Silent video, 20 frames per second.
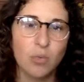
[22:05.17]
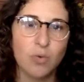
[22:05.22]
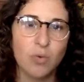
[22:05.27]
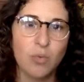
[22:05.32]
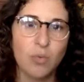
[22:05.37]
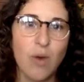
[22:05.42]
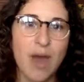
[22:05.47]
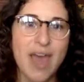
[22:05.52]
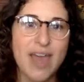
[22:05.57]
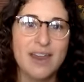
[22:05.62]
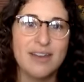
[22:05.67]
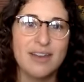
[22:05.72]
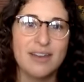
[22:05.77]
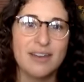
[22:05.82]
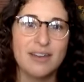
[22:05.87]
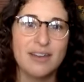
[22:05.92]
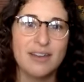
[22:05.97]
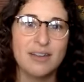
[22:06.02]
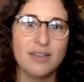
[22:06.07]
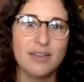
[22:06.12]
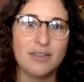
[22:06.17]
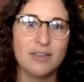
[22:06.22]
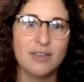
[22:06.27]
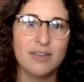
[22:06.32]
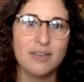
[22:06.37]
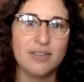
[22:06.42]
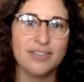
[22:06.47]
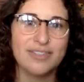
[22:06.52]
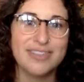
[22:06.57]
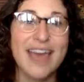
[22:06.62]
when
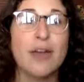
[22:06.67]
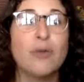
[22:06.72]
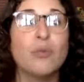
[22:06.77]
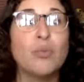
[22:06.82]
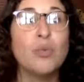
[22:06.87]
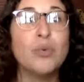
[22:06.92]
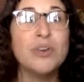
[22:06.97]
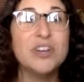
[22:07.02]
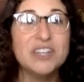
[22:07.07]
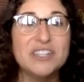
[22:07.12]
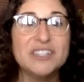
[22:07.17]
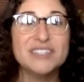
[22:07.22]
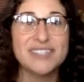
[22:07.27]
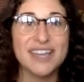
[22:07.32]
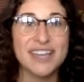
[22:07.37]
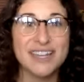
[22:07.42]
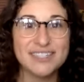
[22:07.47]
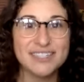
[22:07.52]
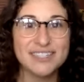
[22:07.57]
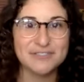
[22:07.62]
that real sense